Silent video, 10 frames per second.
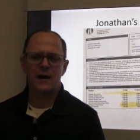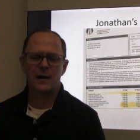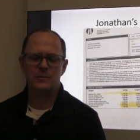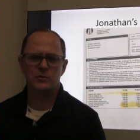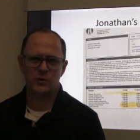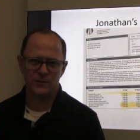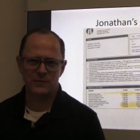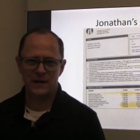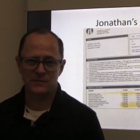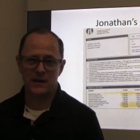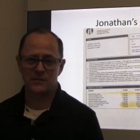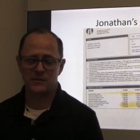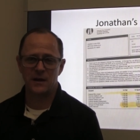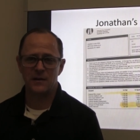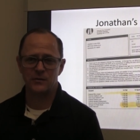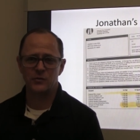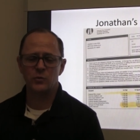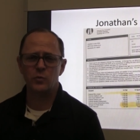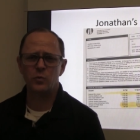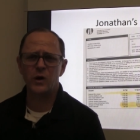I'm short $5,000.
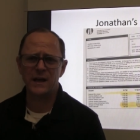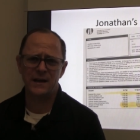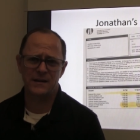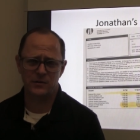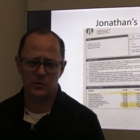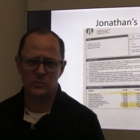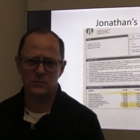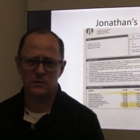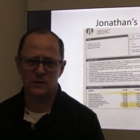What can I do?